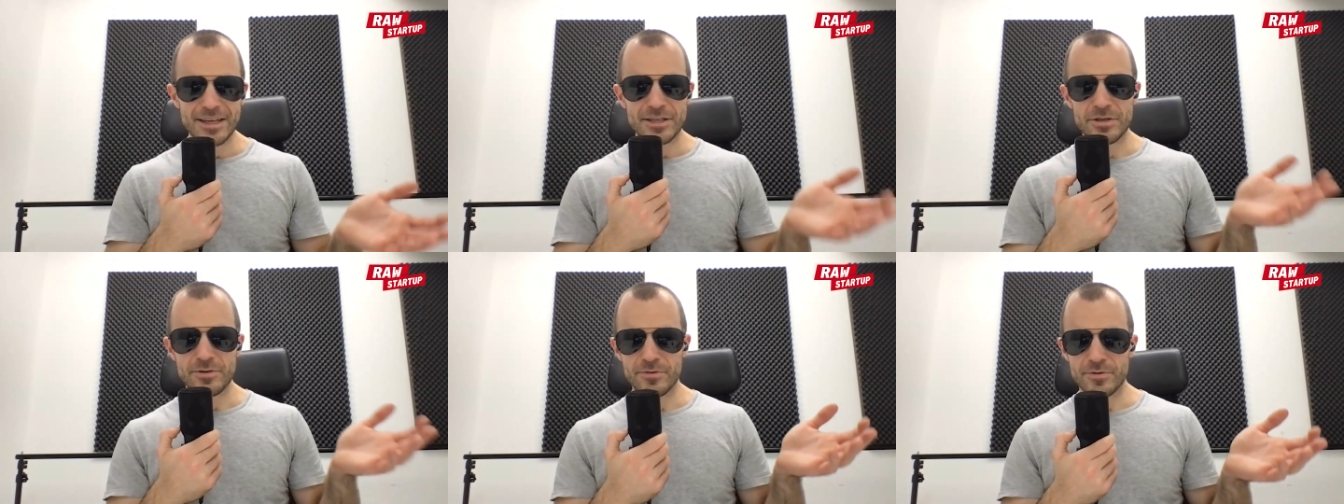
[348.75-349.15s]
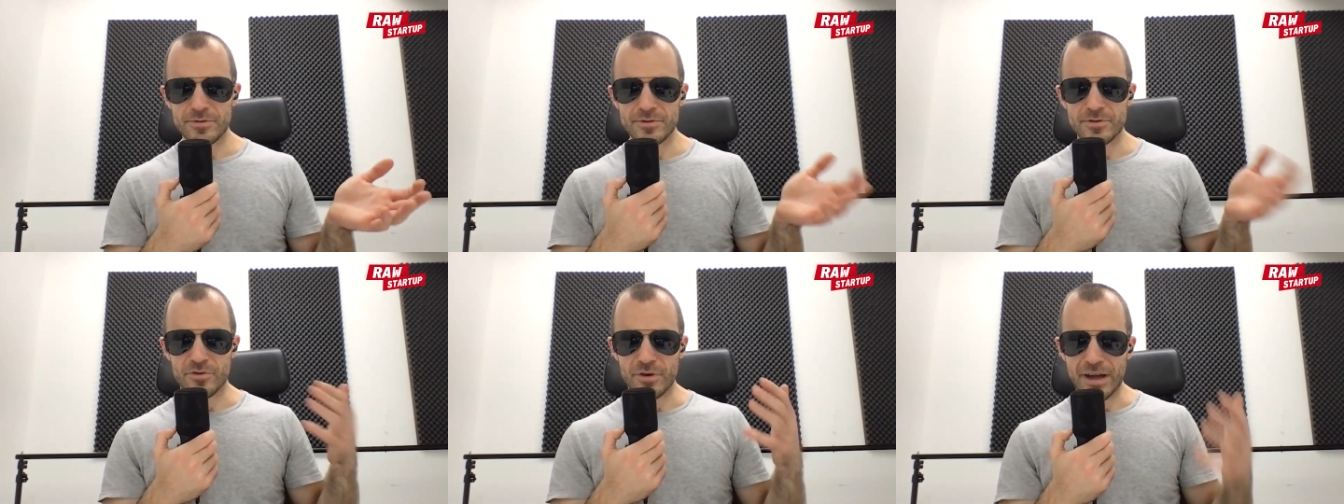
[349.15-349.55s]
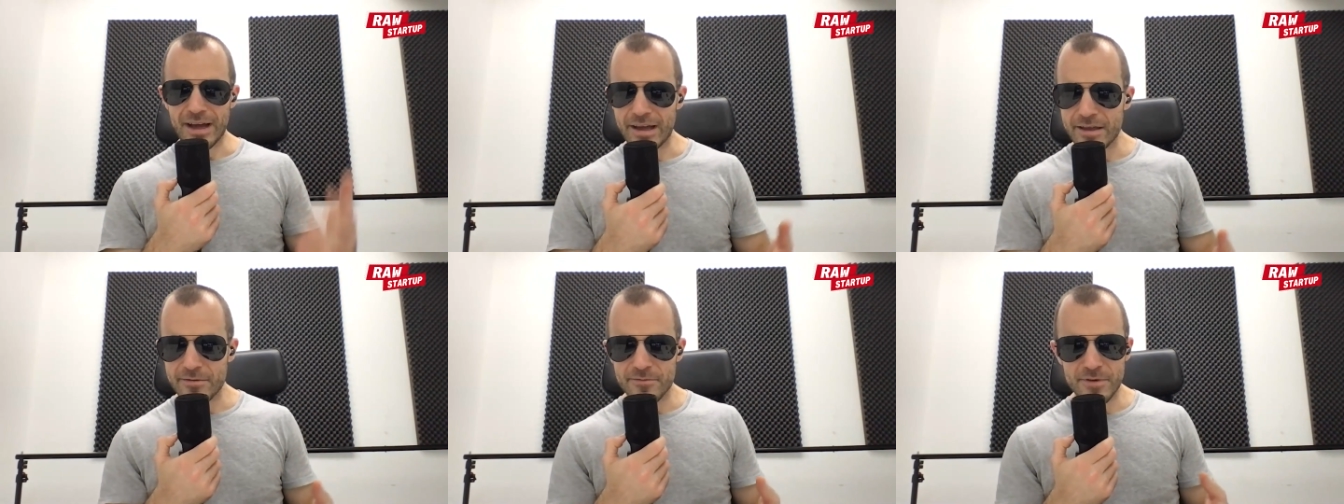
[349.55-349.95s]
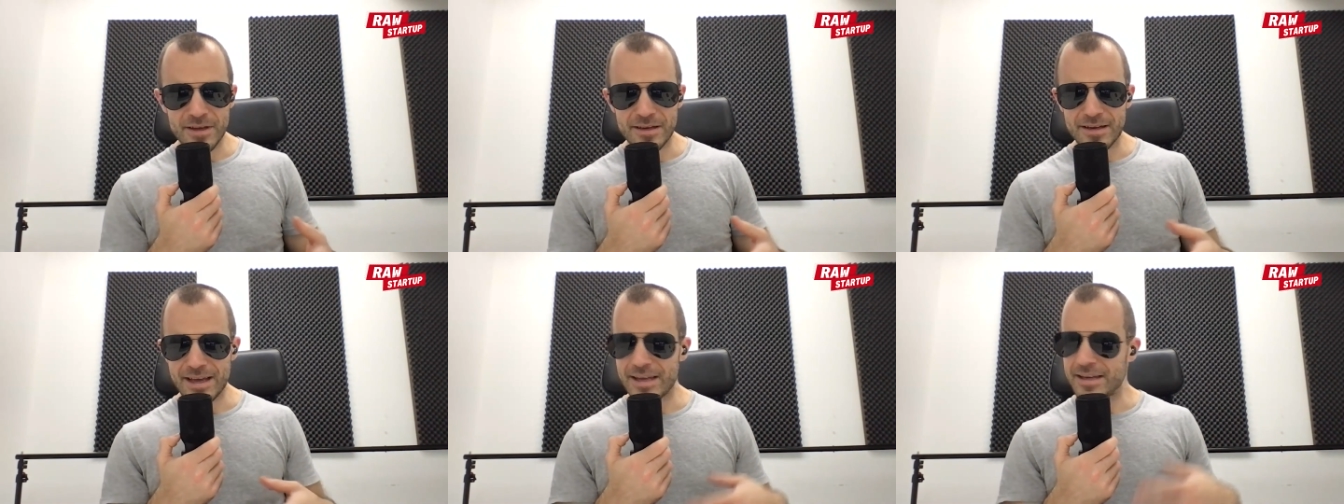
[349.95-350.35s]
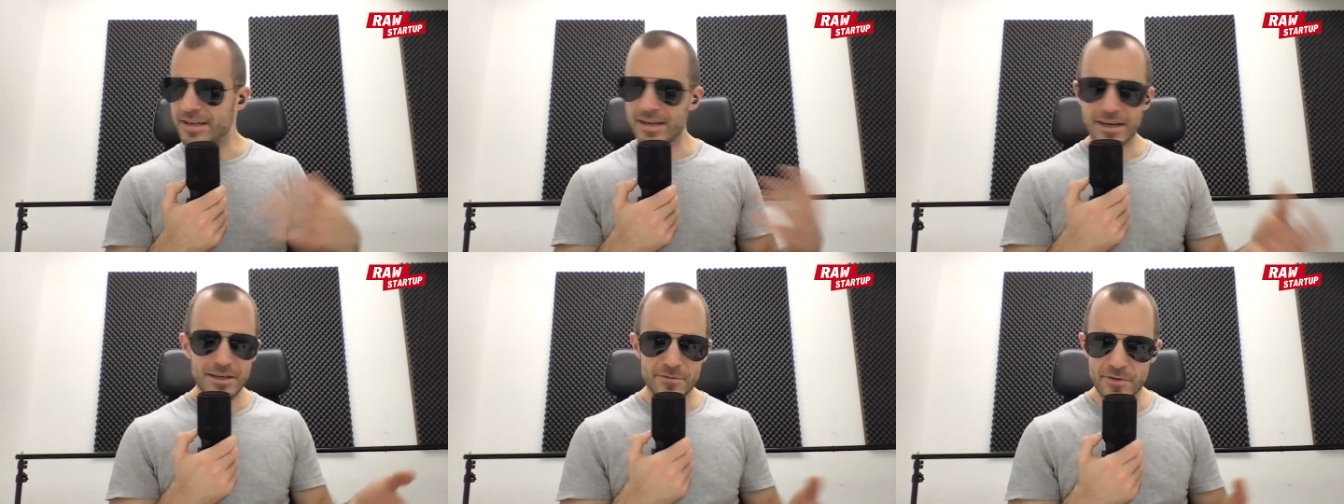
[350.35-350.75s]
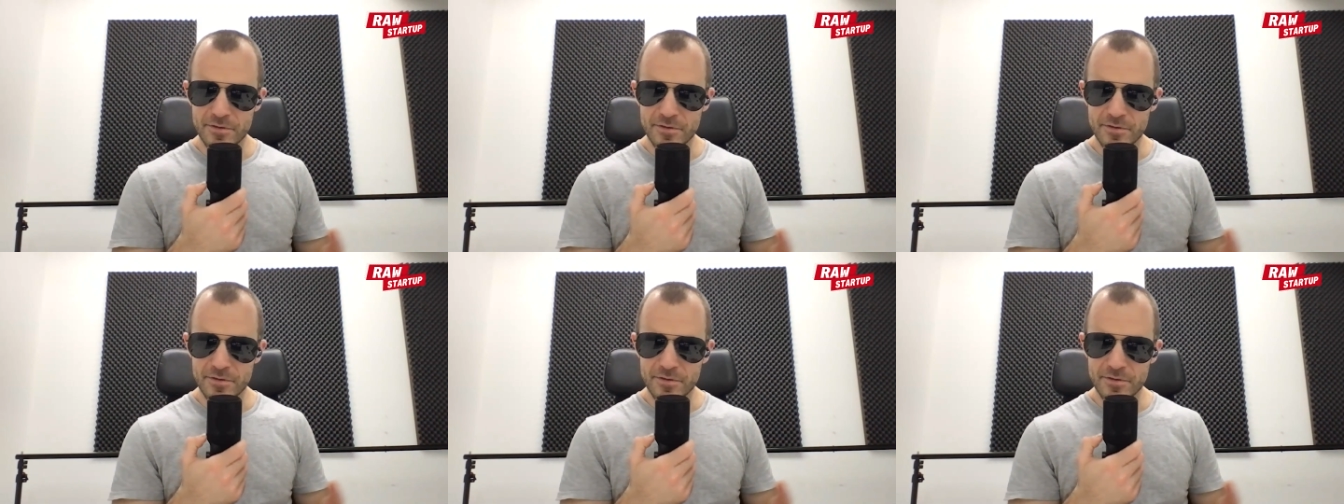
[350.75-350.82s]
to drive in any kind of